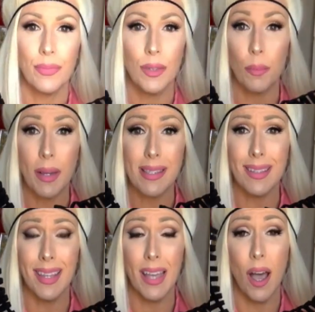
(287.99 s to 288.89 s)
they're
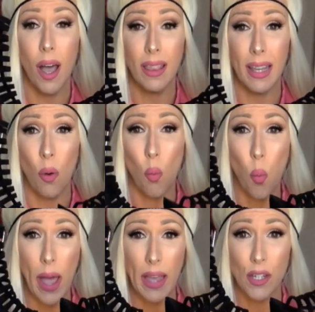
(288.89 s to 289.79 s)
basically like, like a
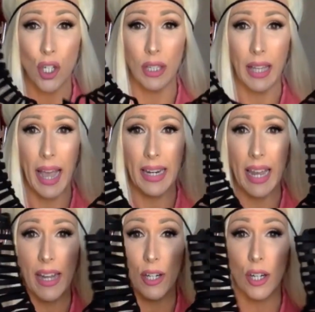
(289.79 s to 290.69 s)
wedge
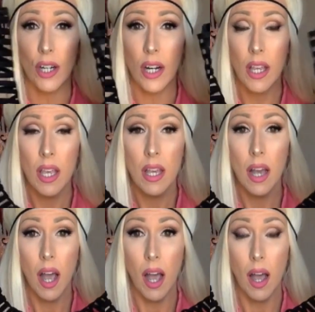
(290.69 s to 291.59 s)
gladiator
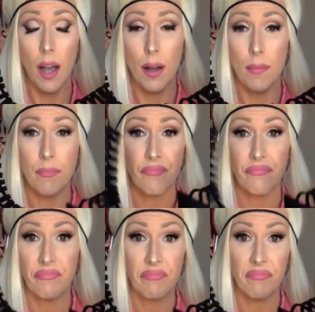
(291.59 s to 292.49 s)
um,
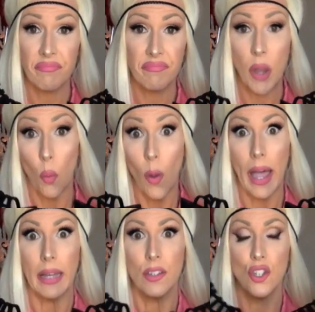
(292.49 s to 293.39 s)

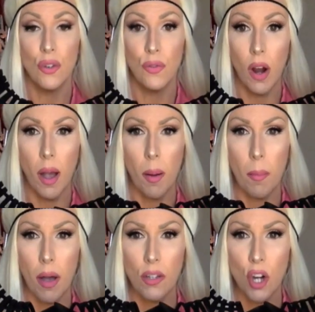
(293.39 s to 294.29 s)
wedge from
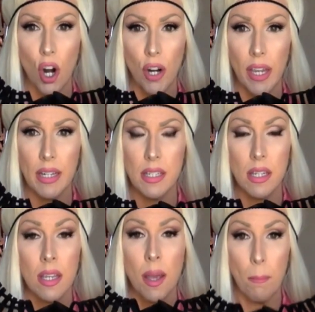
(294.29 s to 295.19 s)
Target
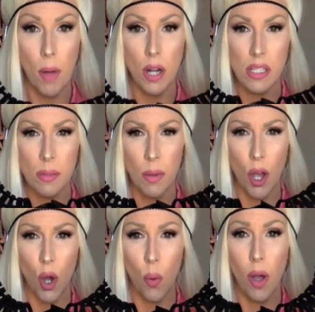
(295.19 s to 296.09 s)

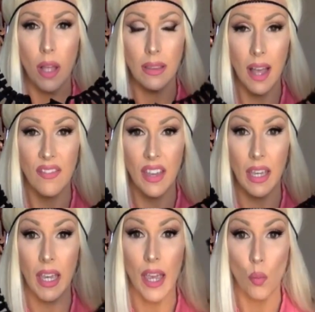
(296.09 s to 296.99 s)
Mossimo
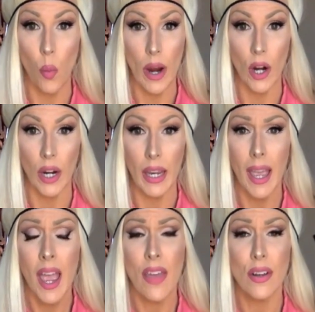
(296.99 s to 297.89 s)
loving and wearing.
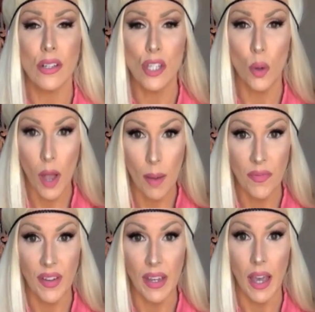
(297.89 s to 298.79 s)
They're so
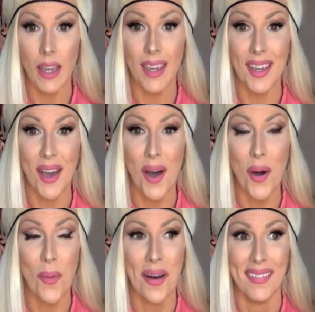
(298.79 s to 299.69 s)
comfy. I can
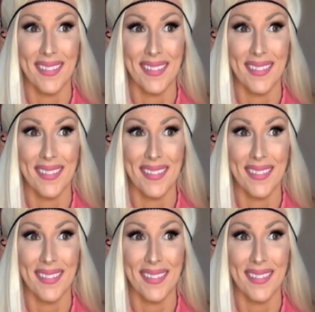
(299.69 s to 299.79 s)
go